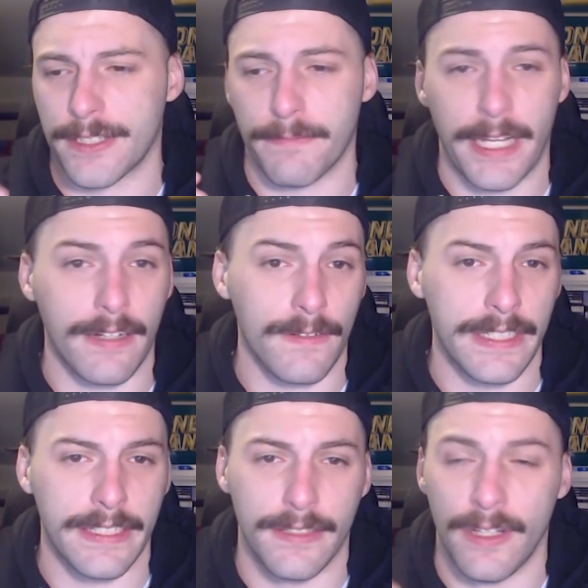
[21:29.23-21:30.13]
The
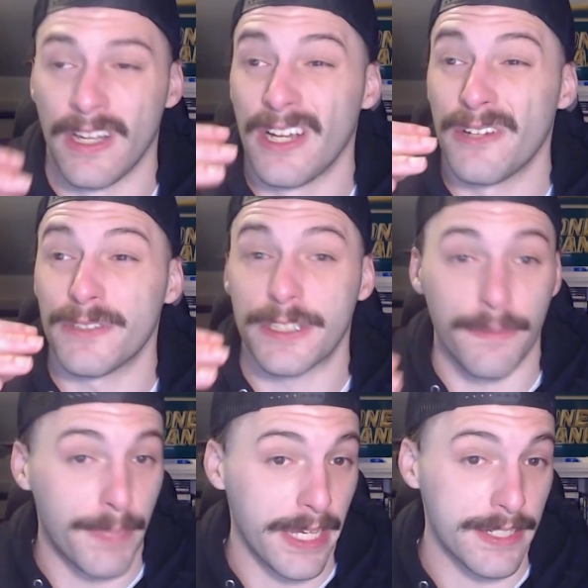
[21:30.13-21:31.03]
penalty kill was
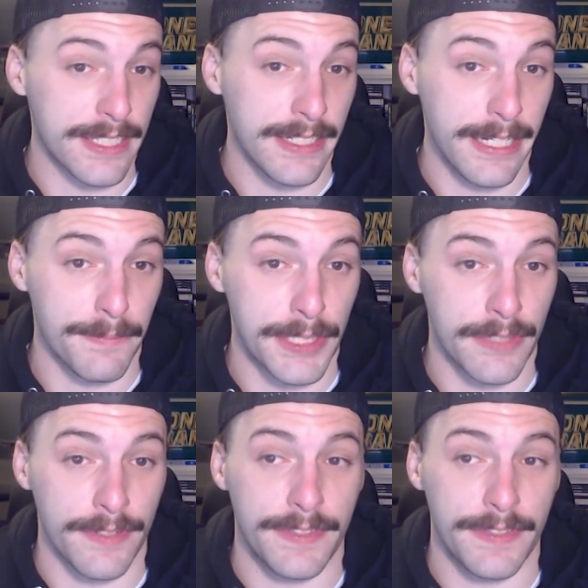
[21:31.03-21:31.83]
the biggest inhibitor